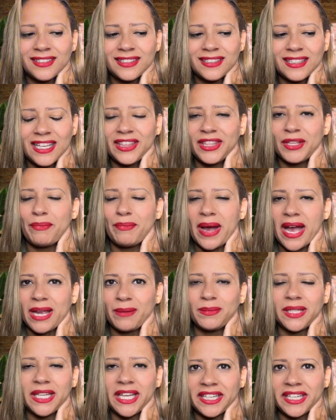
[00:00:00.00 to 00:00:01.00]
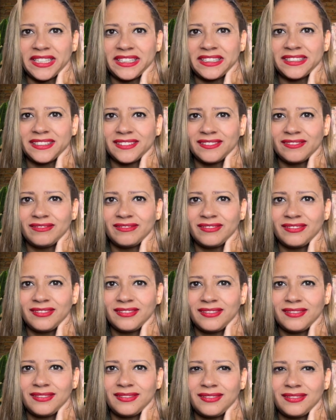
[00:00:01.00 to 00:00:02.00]
in the pipeline,
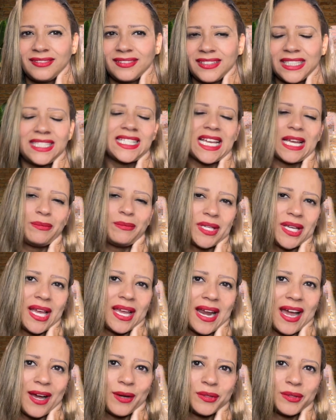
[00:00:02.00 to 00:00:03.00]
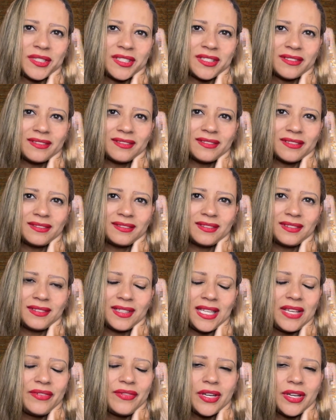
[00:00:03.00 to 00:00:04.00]
it's time to get out.
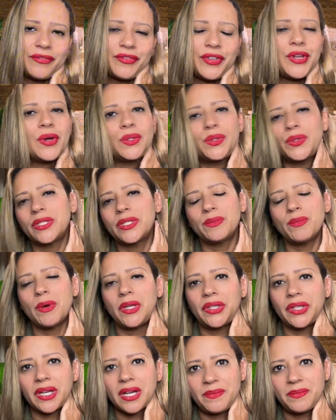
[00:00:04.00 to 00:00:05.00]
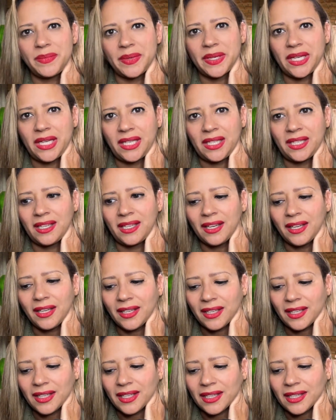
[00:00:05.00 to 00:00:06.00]
Even if you go to a smaller company,
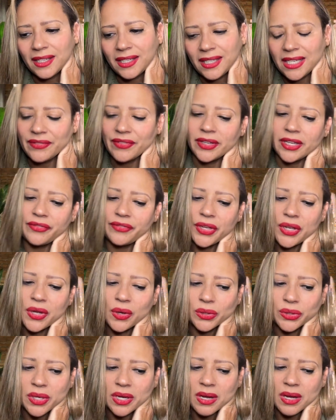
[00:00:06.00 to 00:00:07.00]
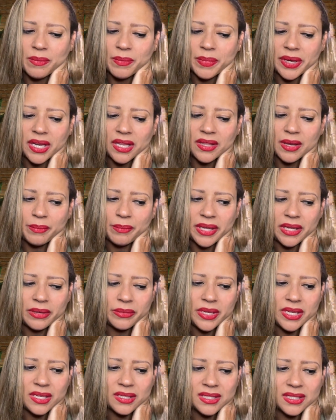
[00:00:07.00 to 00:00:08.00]
even if you go to a company that
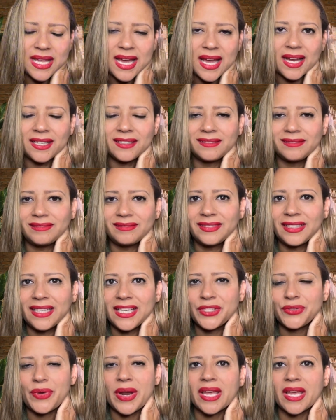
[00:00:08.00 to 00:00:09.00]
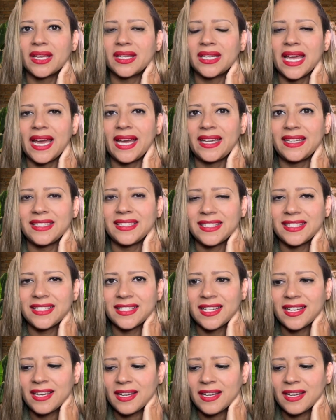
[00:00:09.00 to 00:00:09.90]
maybe is not as recognized,